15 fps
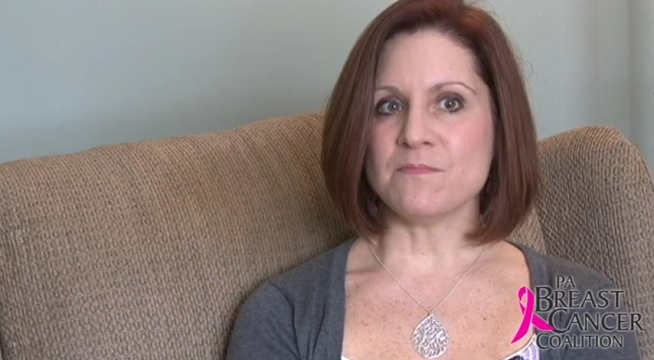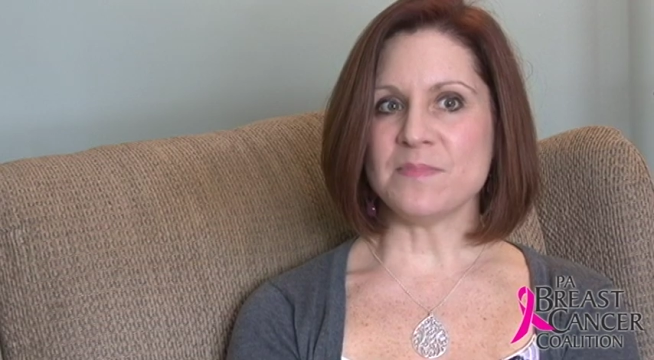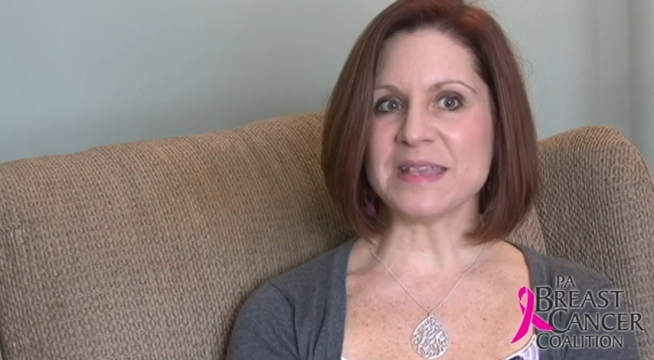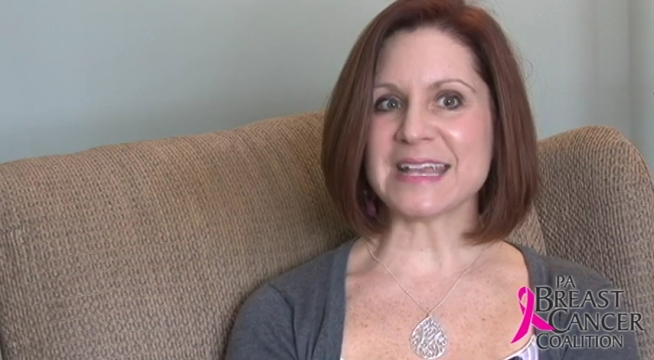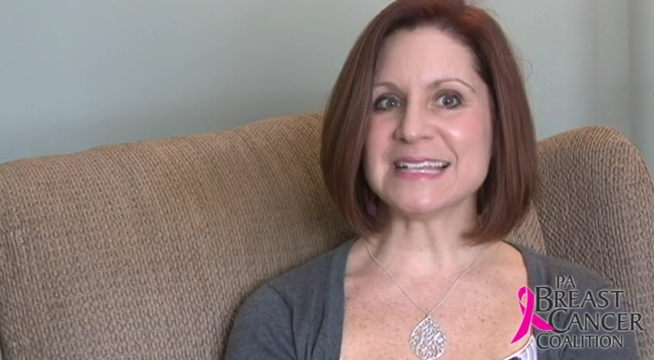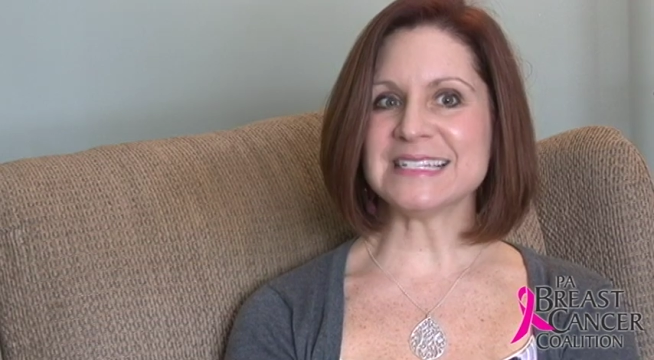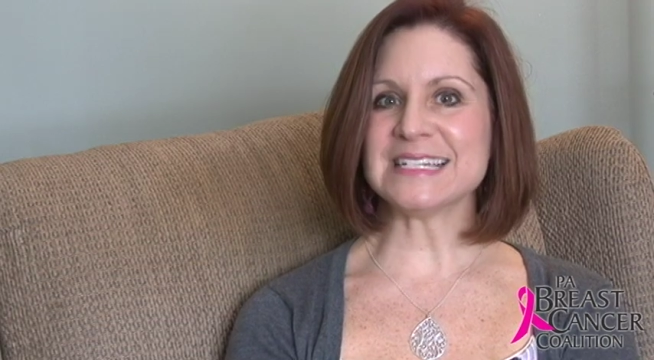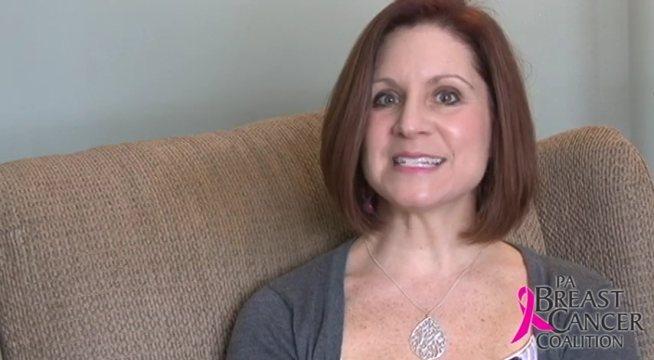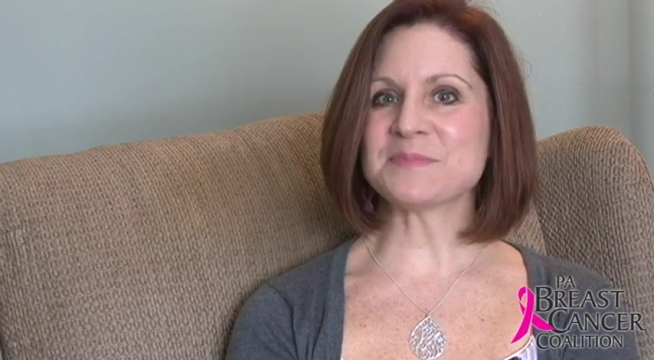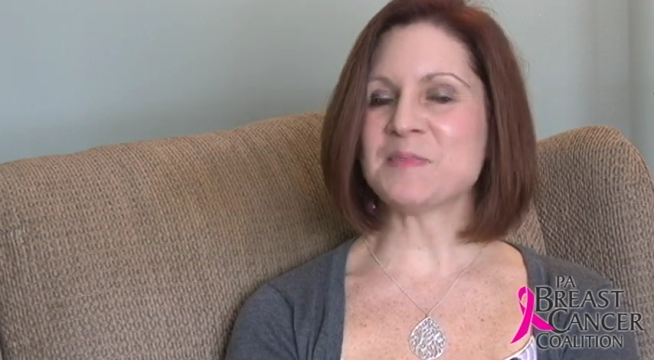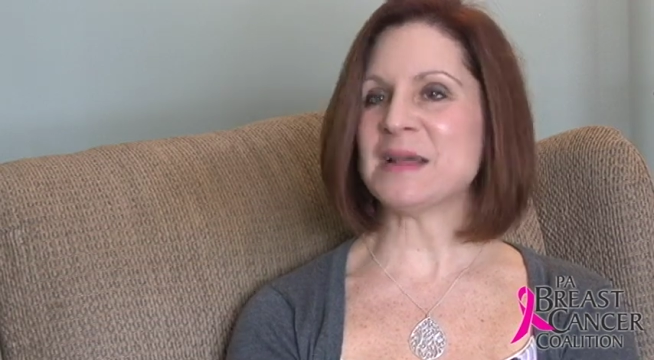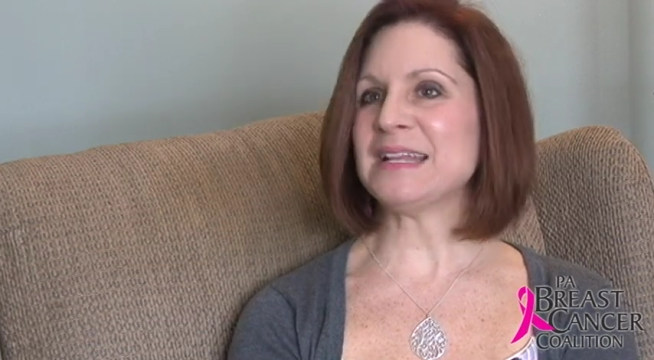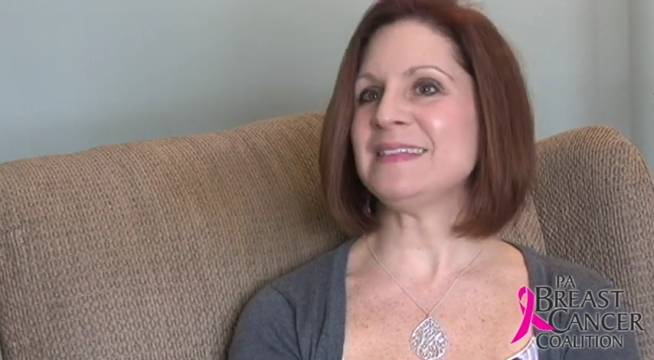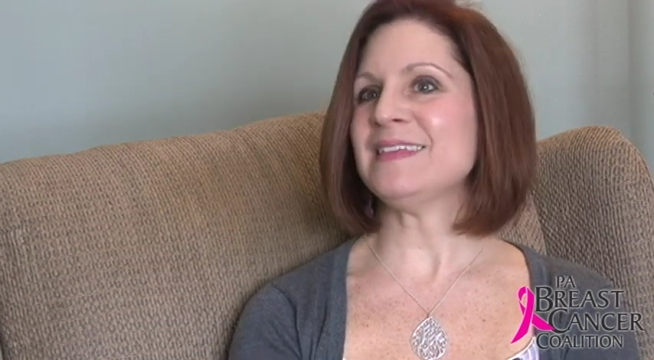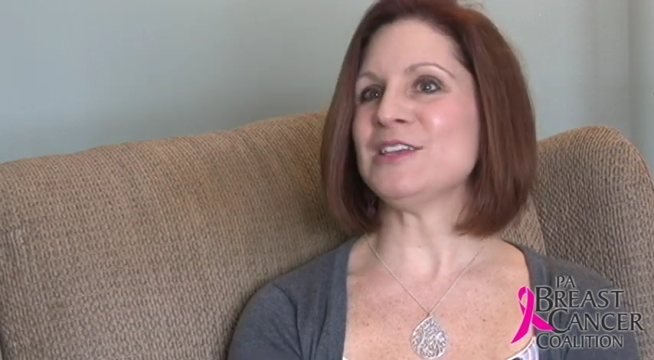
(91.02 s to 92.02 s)
Because it's
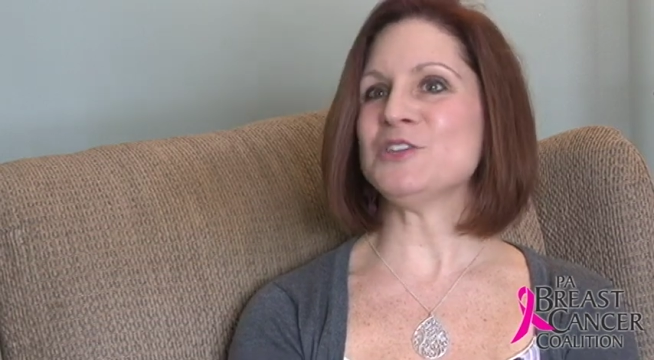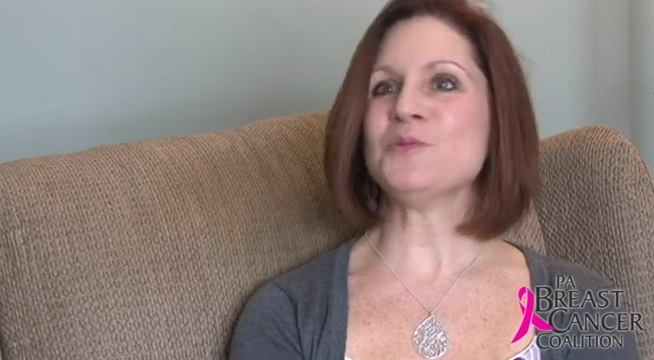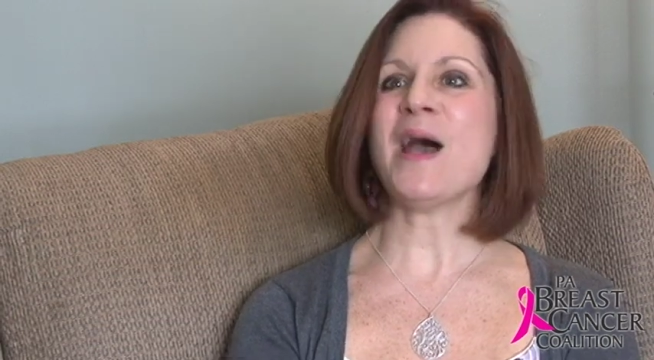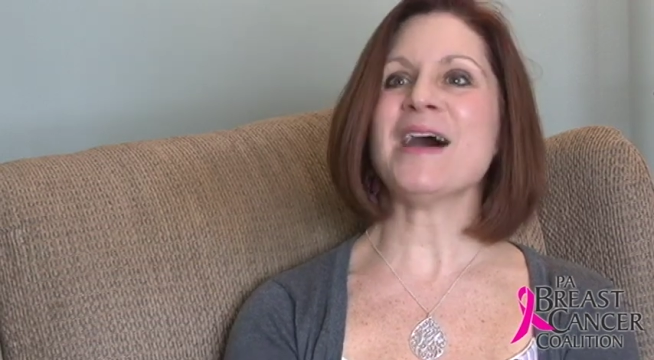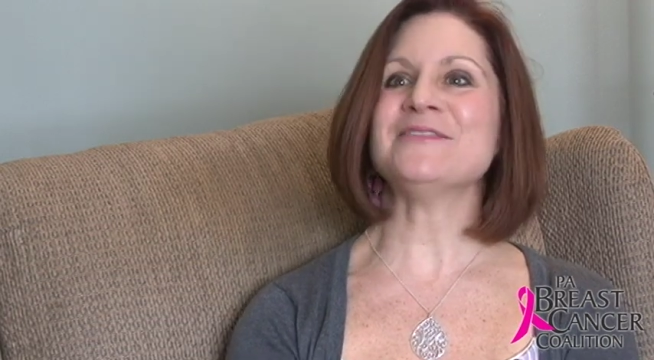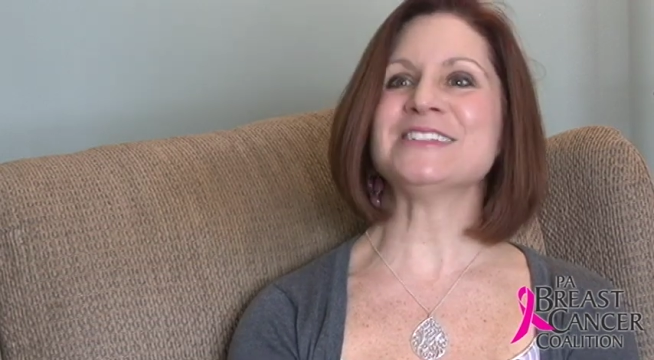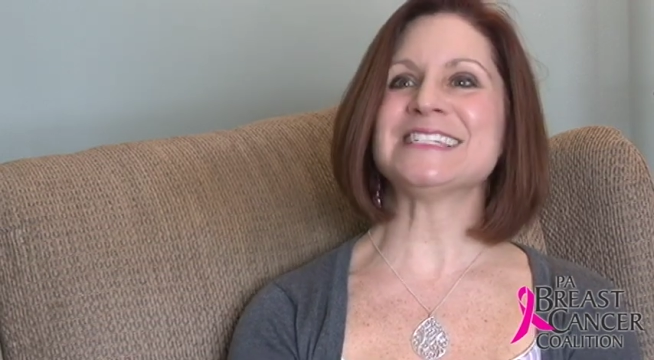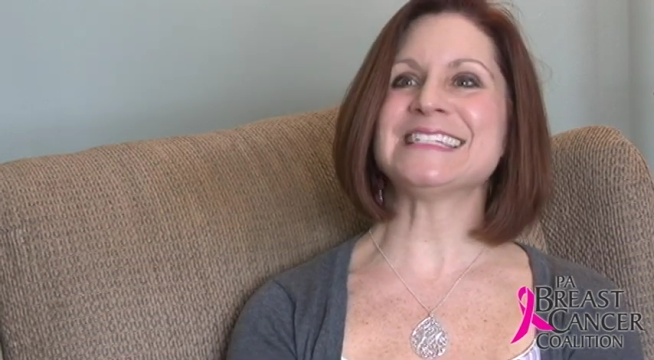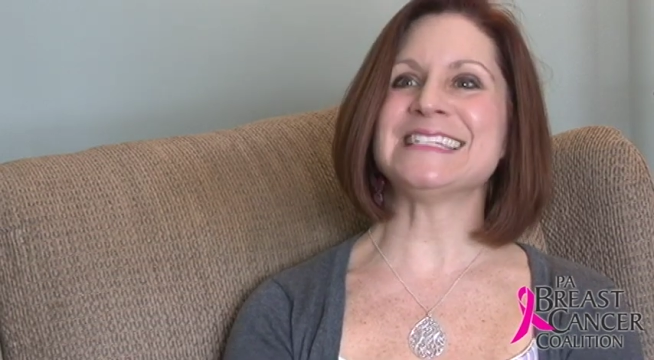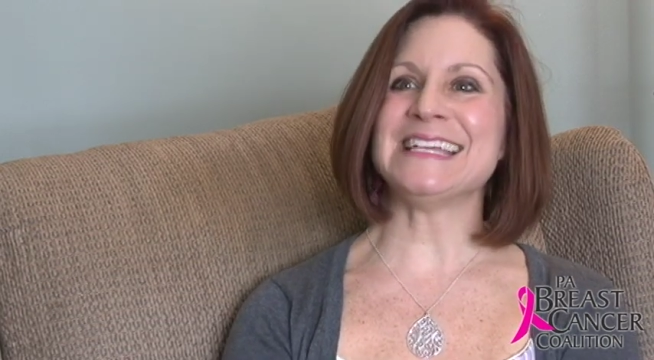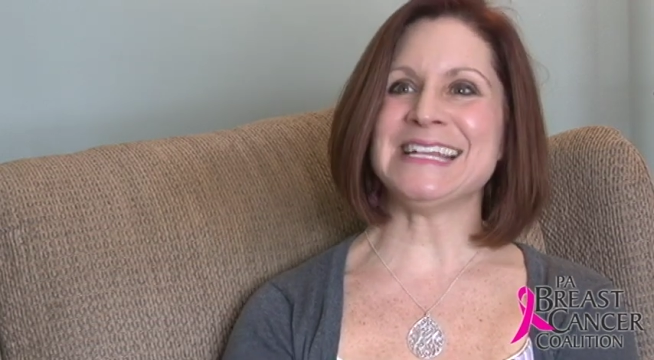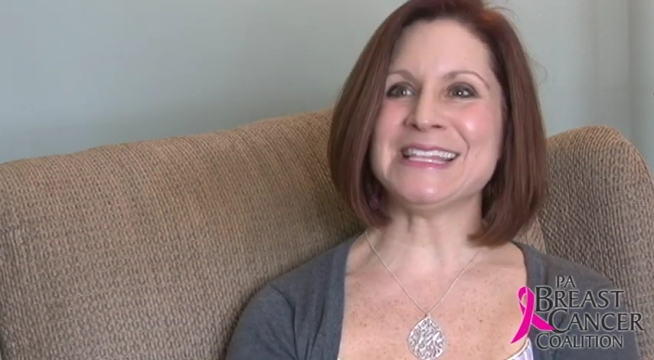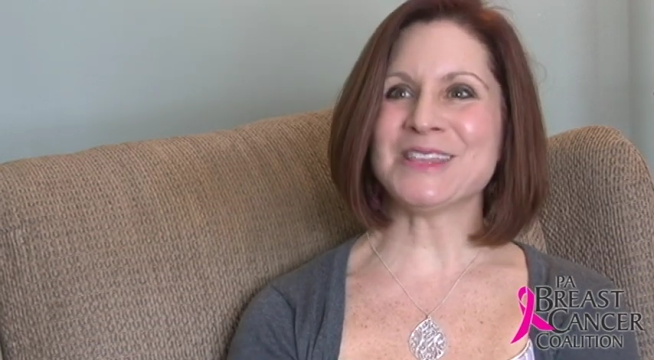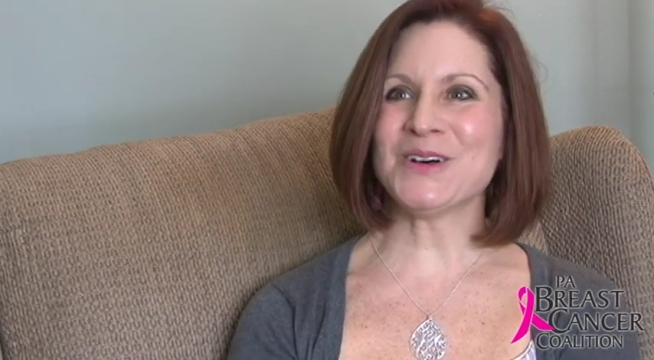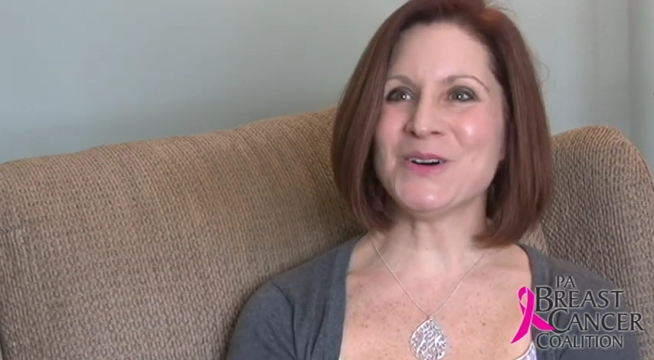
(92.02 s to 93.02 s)
money that you haven't
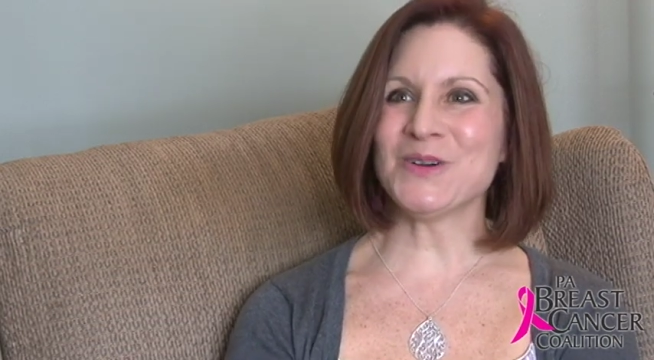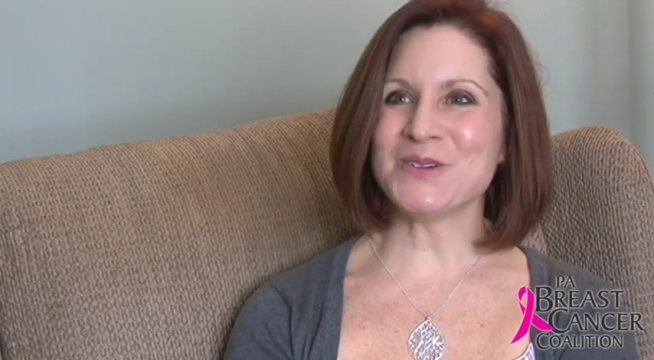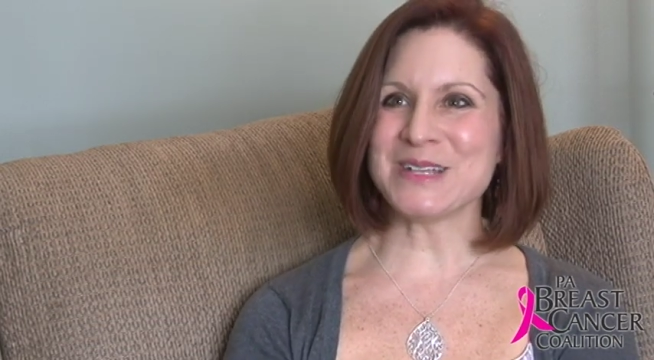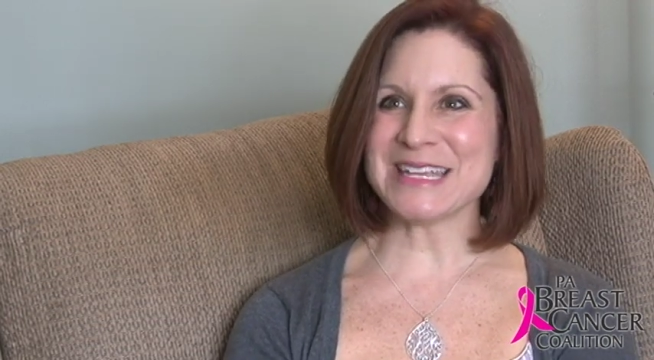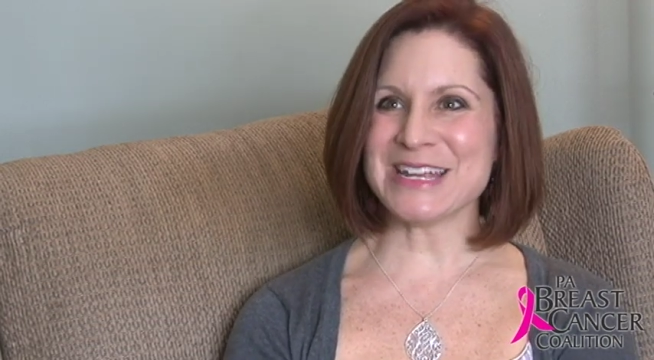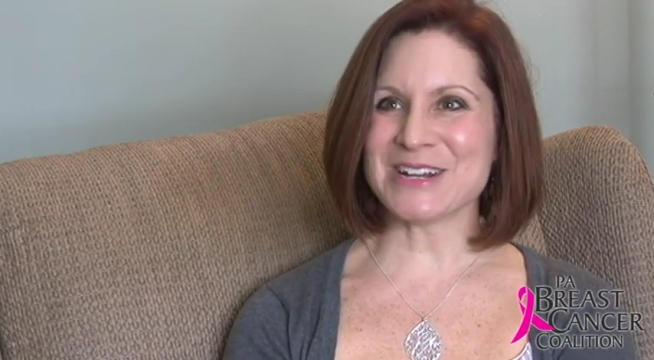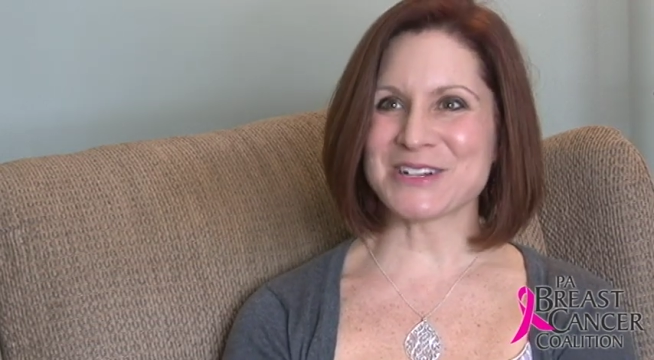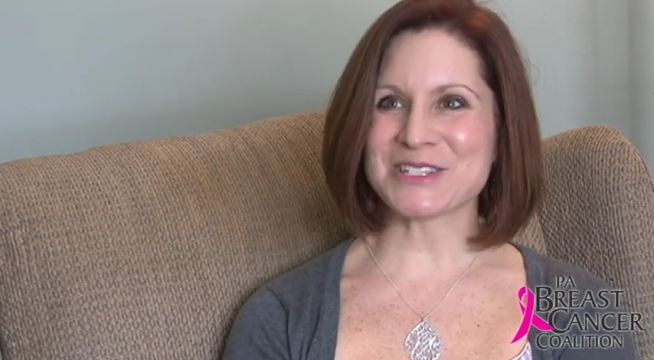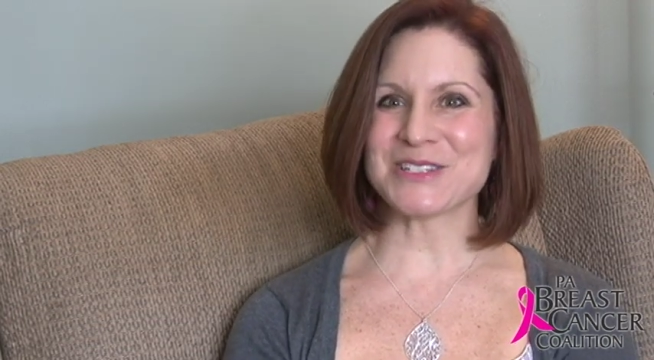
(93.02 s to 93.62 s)
seen the whole year.